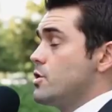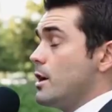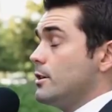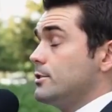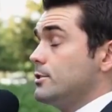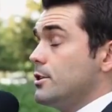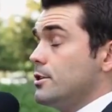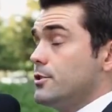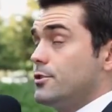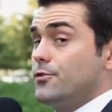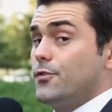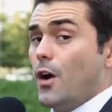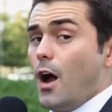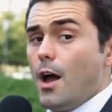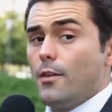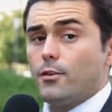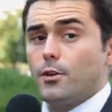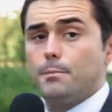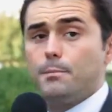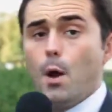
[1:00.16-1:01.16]
Justin's
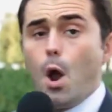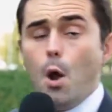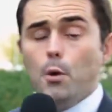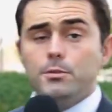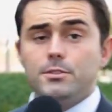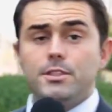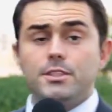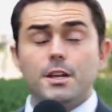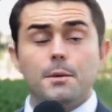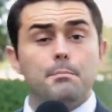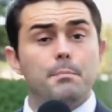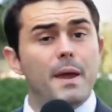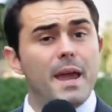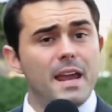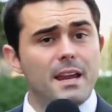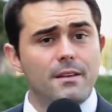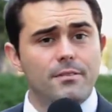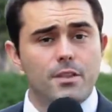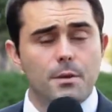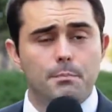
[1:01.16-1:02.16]
father posted a
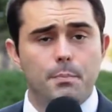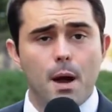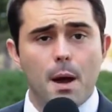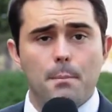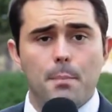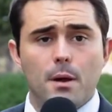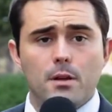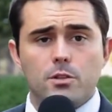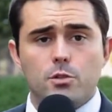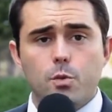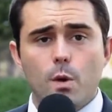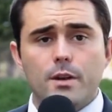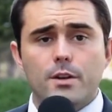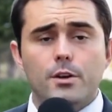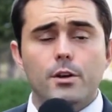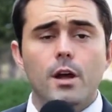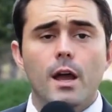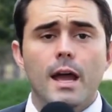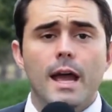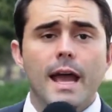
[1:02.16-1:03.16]
pic of the pup on
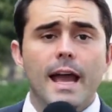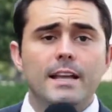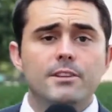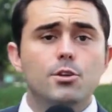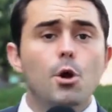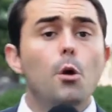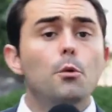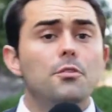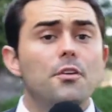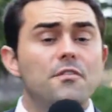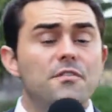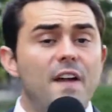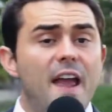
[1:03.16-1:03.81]
Twitter and told the